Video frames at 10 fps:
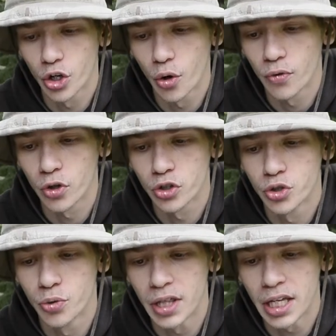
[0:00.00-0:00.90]
it over
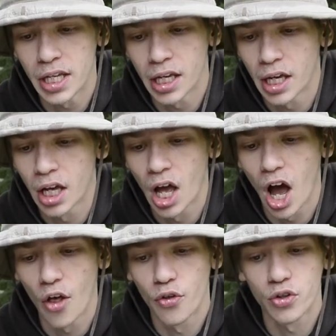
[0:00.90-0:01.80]
to the
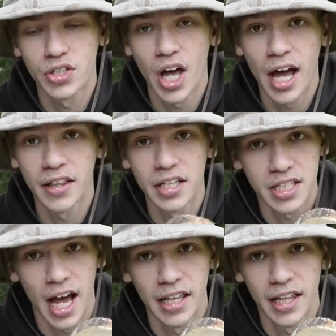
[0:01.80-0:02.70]
other side, the
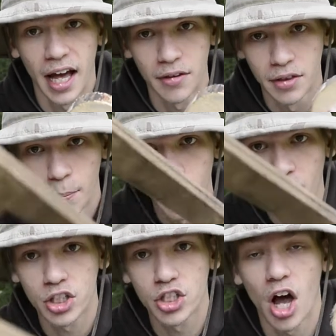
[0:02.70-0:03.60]
side that the
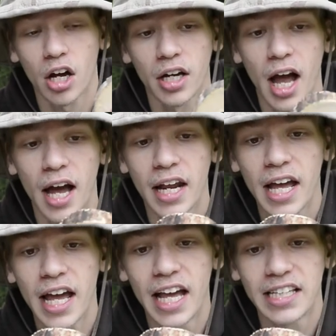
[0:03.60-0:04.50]
buck saw cut,
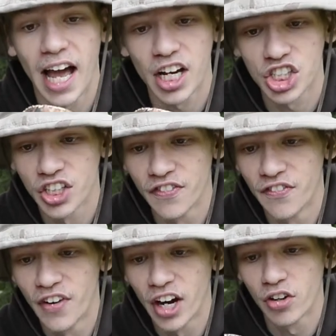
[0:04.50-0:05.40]
it's actually
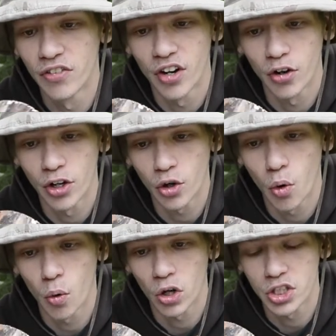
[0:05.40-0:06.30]
very, very
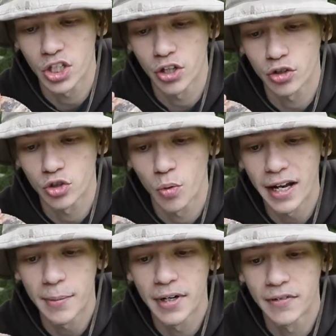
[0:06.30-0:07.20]
coarse, and there's
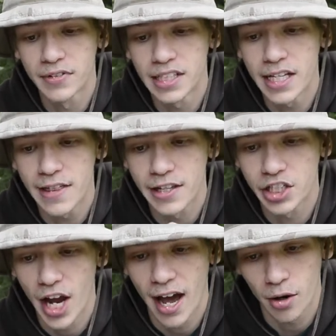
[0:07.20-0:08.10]
quite a bit of teeth
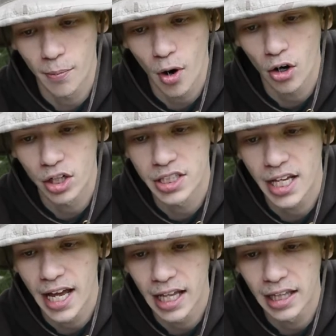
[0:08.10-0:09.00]
chatter marks
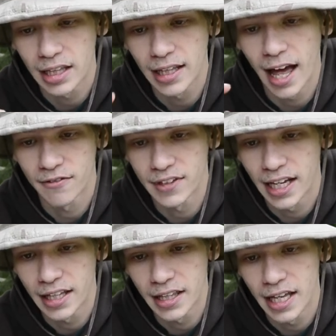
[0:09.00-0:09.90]
in left
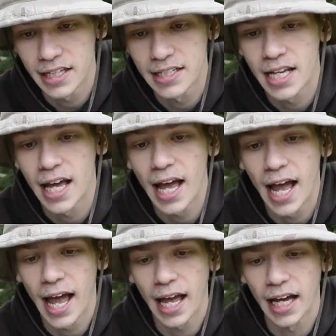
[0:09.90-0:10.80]
in this.
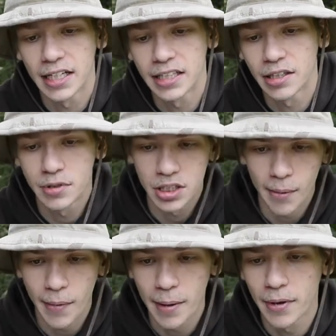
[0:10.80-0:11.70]
And
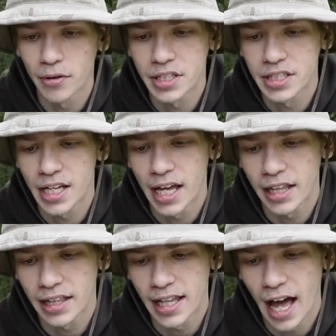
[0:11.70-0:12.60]
some might be able to say
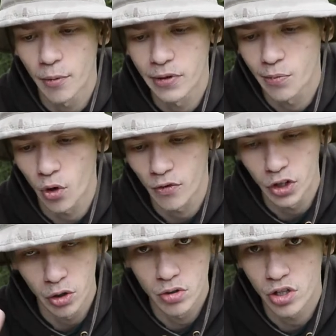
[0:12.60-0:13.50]
that that was more of a
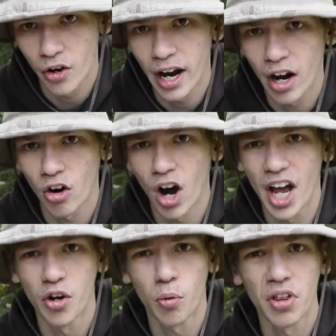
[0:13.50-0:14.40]
user error.
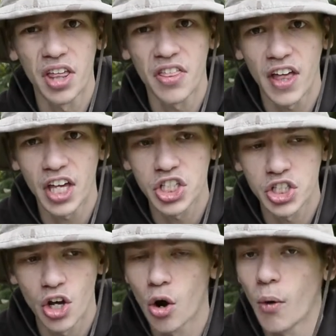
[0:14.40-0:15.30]
I don't really think
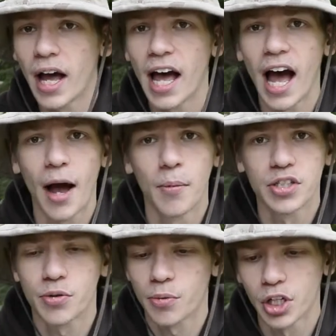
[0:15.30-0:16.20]
so. I
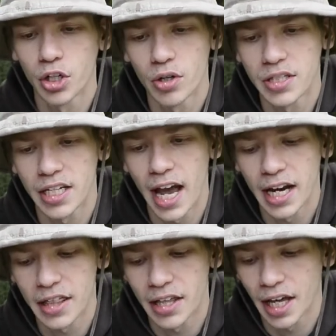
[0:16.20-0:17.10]
wasn't really noticing
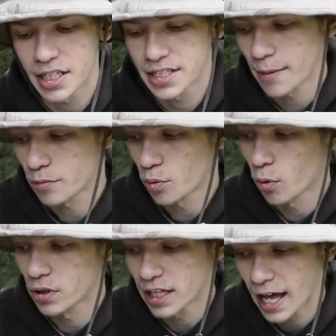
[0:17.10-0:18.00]
anything except
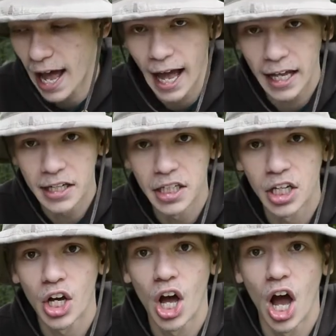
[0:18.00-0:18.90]
toward the end
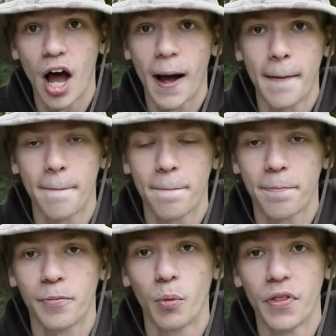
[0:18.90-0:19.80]
um,
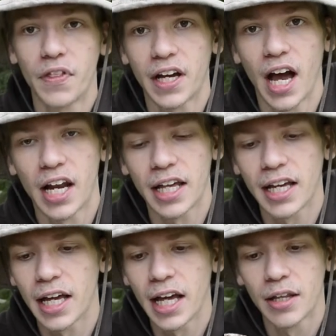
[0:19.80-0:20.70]
with the
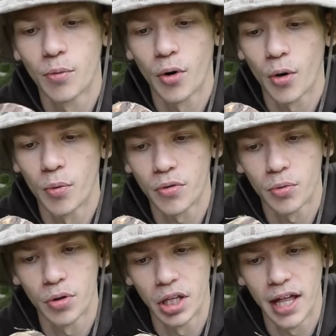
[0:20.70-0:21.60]
cutting, where it would have
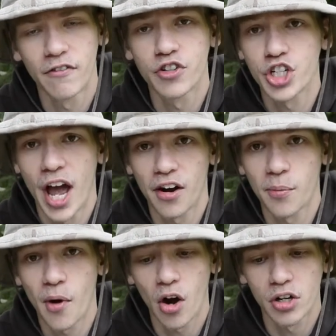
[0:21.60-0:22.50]
really left
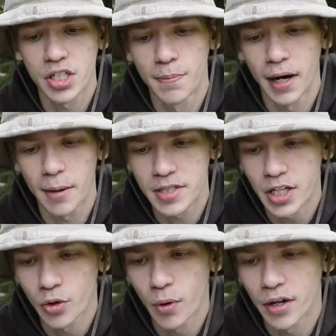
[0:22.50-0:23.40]
chatter marks, but I'm
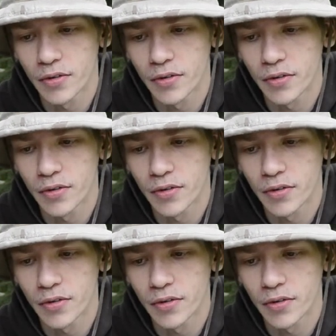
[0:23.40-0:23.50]
seeing quite a